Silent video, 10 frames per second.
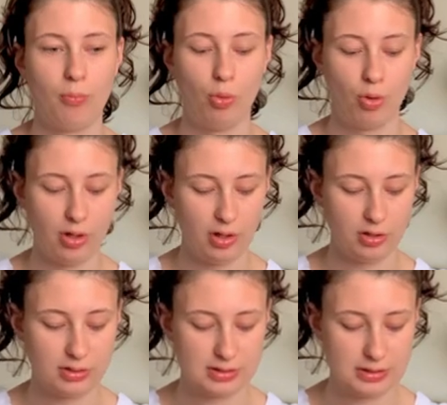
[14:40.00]
more
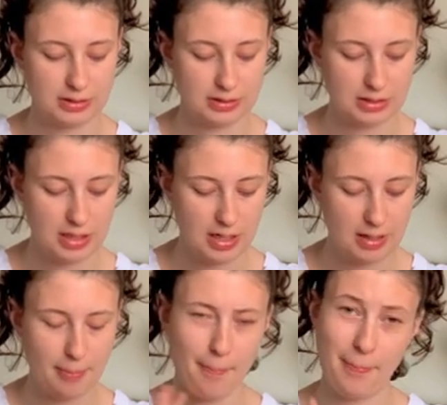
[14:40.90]

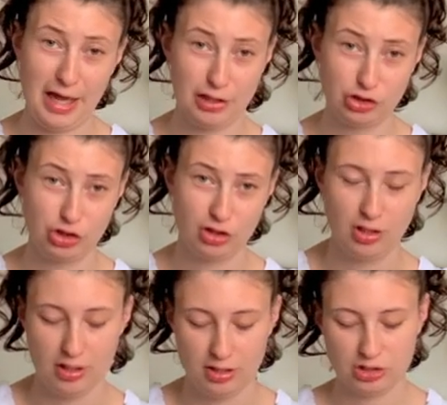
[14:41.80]
beige.
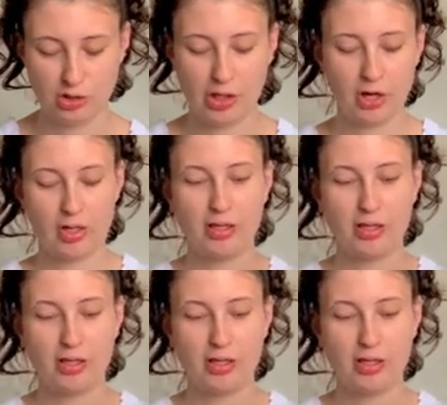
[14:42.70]
So I got